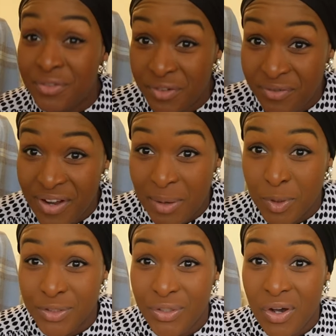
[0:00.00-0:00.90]
different
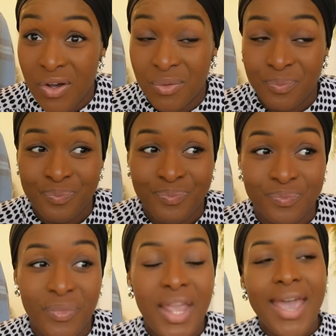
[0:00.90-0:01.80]
fabrics, y'all.
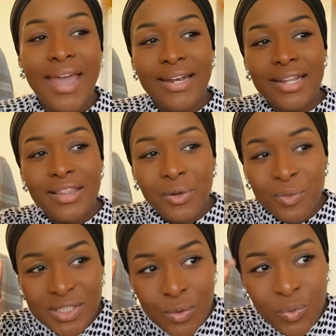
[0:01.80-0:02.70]
And there
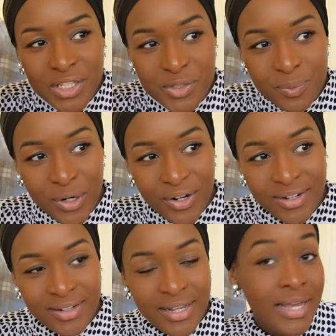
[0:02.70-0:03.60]
was a whisper
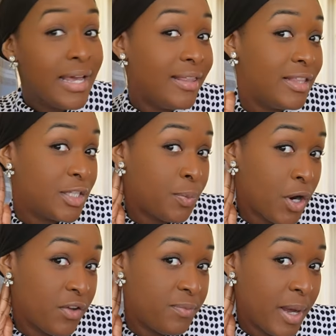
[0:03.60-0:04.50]
in this
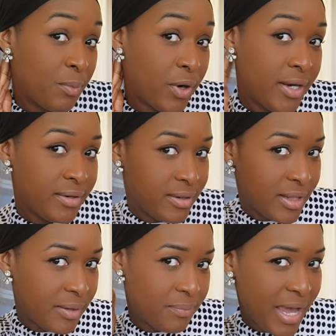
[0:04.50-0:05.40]
part of my brain,
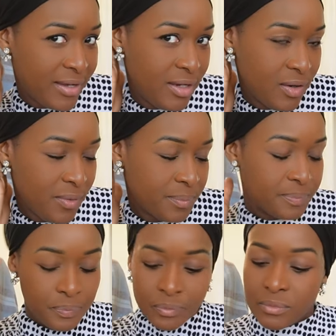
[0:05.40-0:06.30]
like back here,
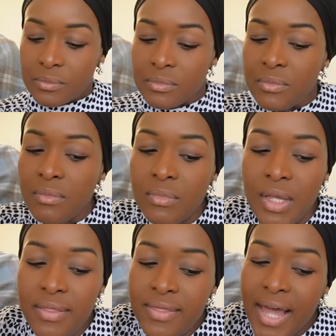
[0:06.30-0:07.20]

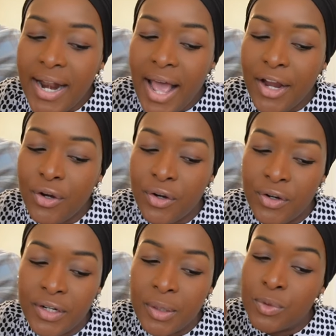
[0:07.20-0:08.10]
that I
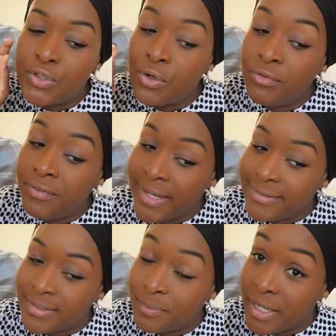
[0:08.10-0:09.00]
heard. It was so
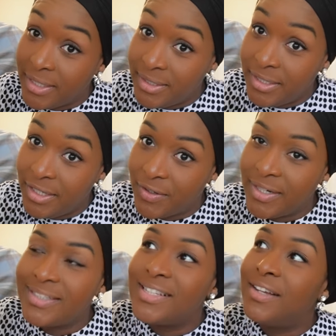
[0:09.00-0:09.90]
faint, but I did hear it.
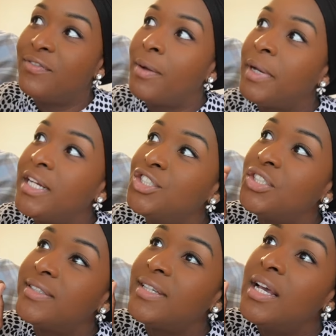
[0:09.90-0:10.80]
It said, Fatmata,
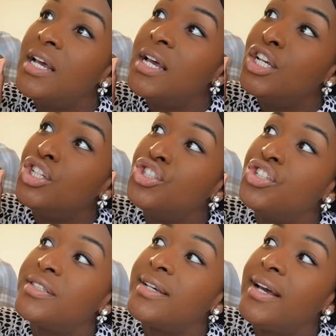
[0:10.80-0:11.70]

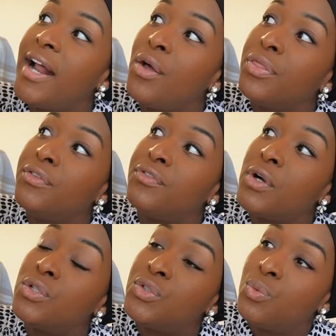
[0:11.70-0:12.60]
just cut out the
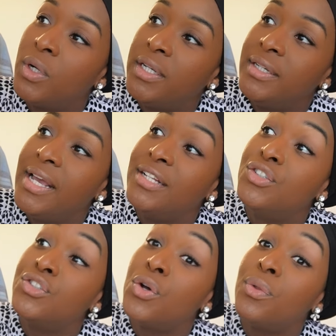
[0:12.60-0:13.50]
first one and
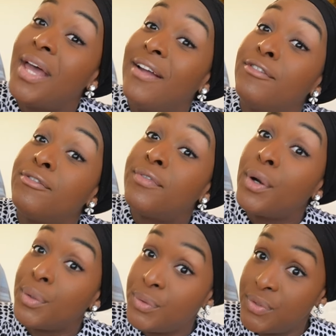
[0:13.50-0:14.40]
sew that
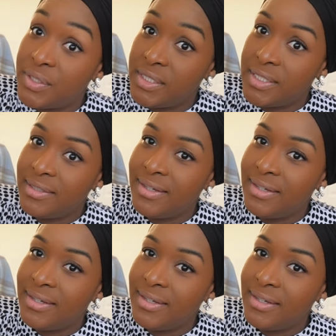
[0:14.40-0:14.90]
first,